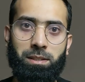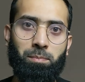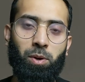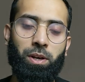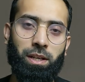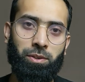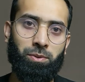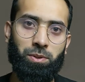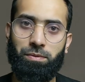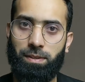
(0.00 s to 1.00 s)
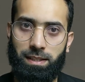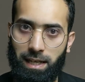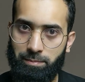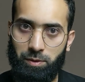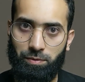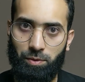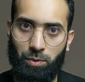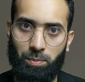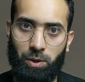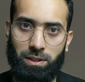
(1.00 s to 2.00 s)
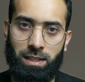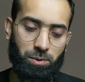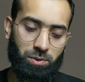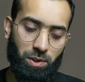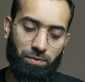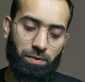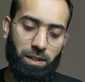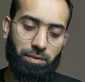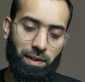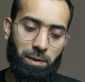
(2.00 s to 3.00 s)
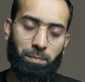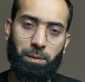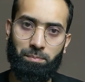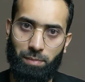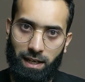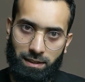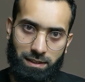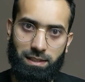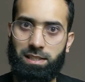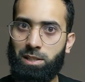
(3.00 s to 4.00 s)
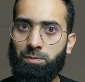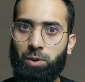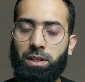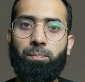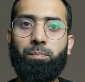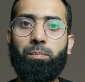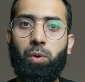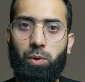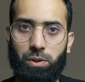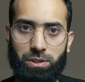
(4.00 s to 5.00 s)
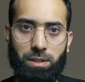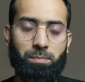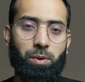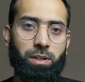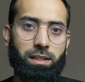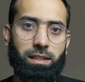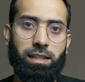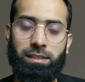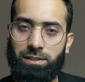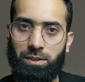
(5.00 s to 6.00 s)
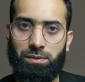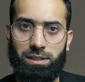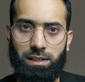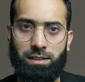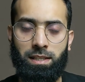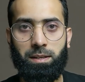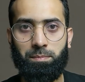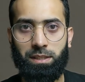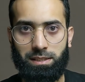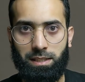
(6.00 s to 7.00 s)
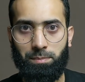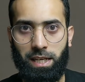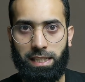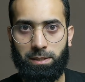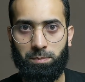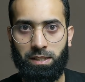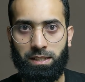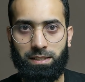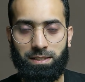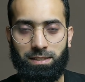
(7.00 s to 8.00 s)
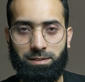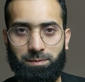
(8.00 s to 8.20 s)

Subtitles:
deploy onto different types of robots. So software development practices is what most important in services companies, in my experience.